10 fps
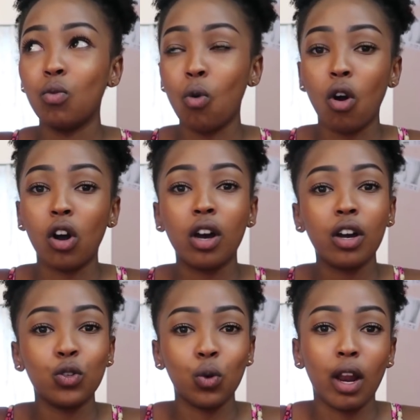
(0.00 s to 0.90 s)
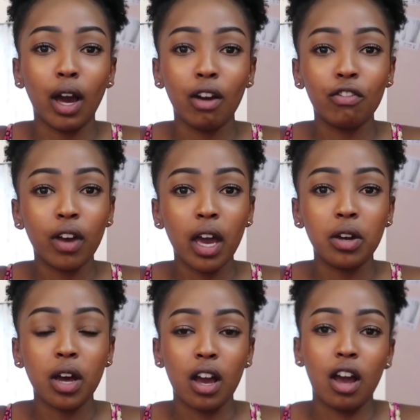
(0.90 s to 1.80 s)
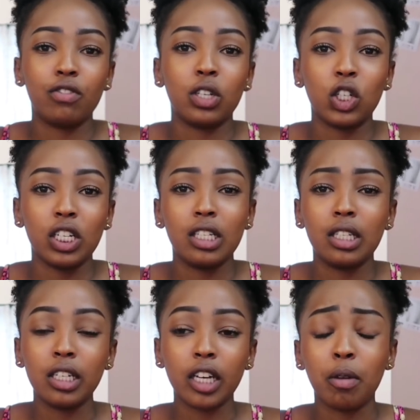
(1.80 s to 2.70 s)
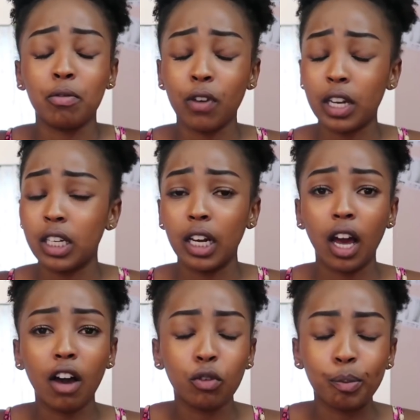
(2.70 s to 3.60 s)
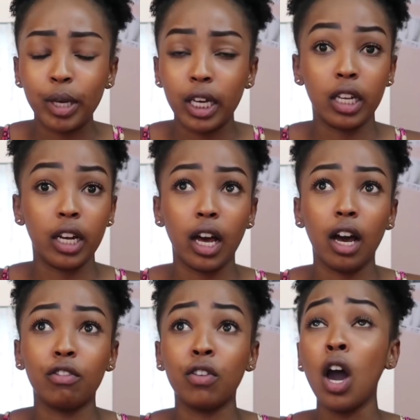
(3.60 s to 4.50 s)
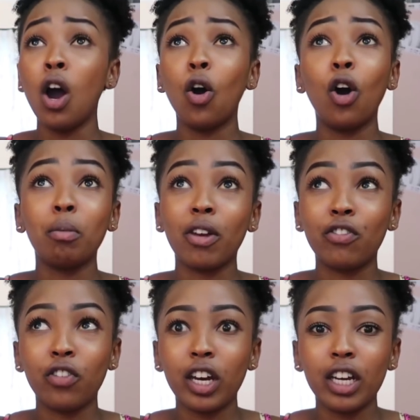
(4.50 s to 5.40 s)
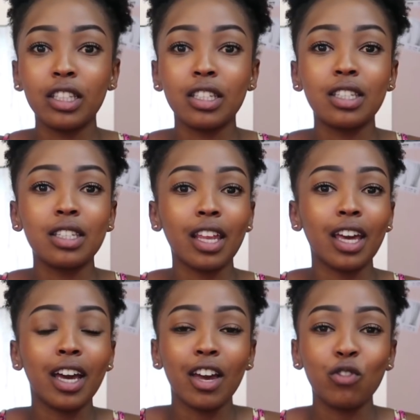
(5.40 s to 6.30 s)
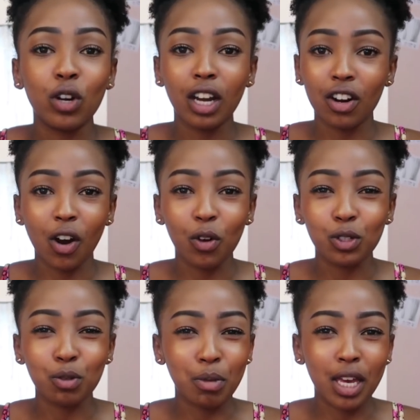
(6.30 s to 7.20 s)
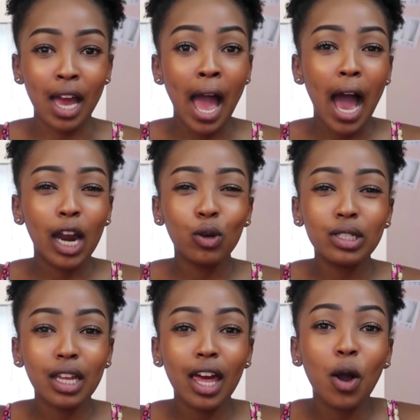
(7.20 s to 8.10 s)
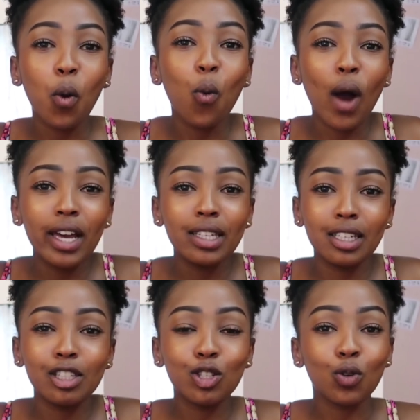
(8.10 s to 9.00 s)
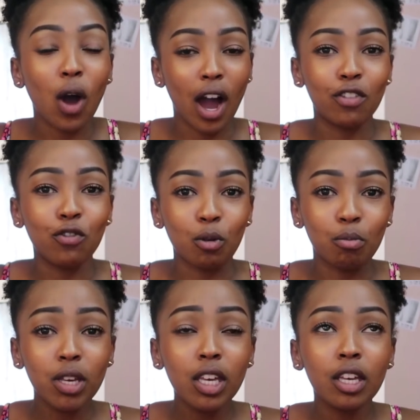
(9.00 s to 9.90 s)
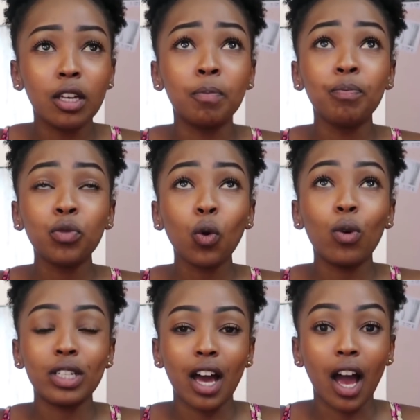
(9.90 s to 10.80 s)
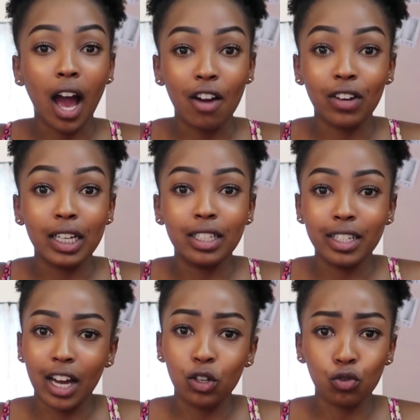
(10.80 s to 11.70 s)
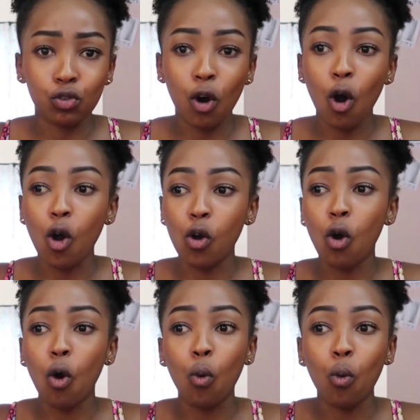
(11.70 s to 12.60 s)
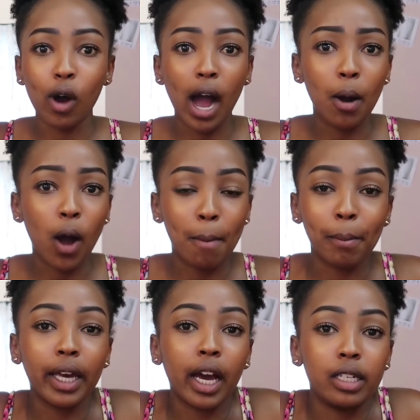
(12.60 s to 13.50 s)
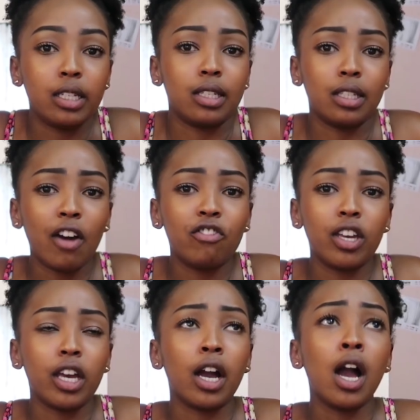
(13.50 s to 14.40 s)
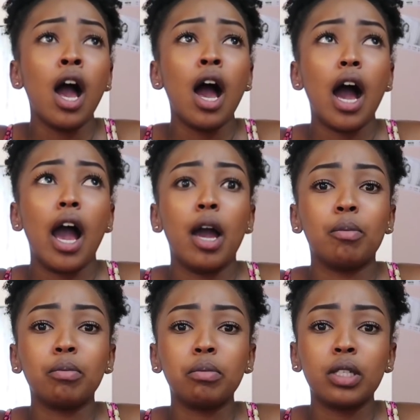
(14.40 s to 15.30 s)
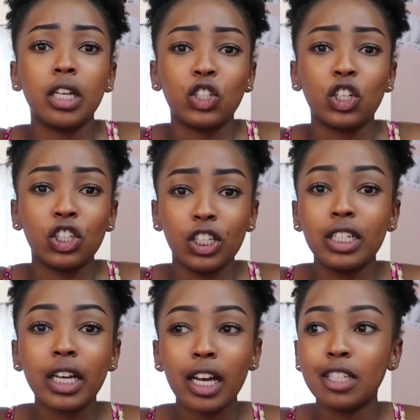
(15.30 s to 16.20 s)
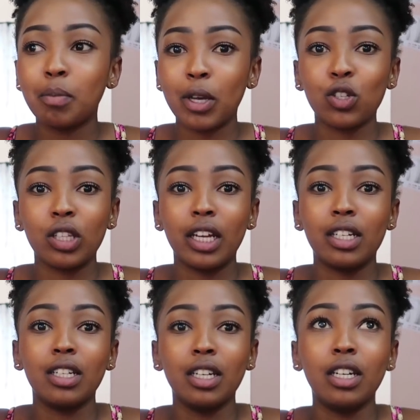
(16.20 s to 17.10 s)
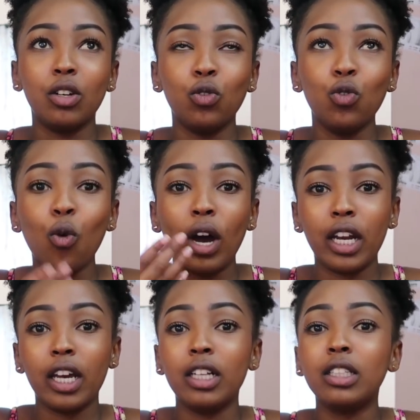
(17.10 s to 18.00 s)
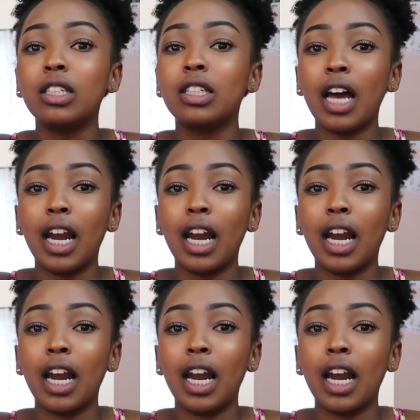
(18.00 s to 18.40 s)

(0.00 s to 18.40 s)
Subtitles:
walk to love and have such an easy time finding love or being in love? All my friends, like everyone around me, and I was like, why is it so hard for me? What have I done wrong? Or am I undeserving? I am such a shit ass person that no one else,